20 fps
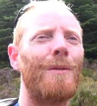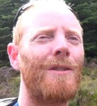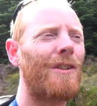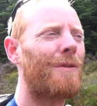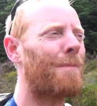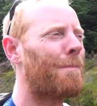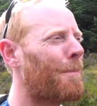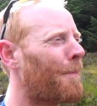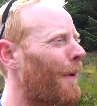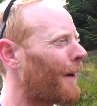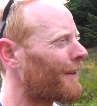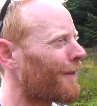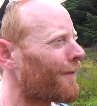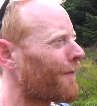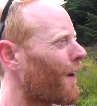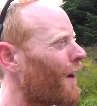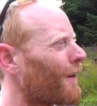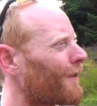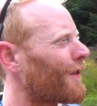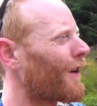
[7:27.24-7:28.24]
just
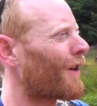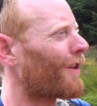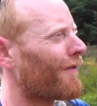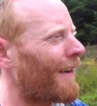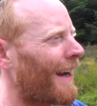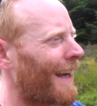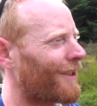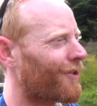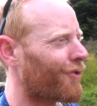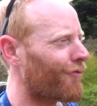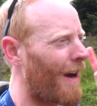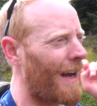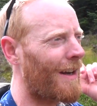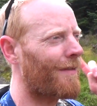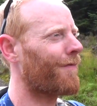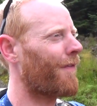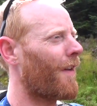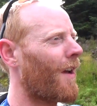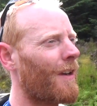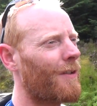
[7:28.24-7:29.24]
butterflies going around,
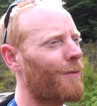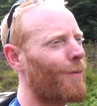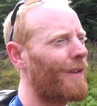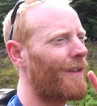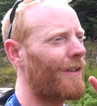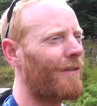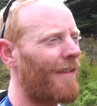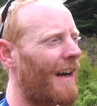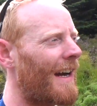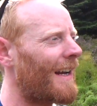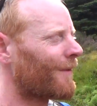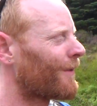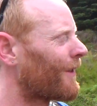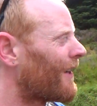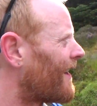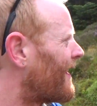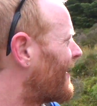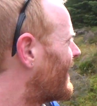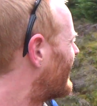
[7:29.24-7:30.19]
dragonflies whizzing around.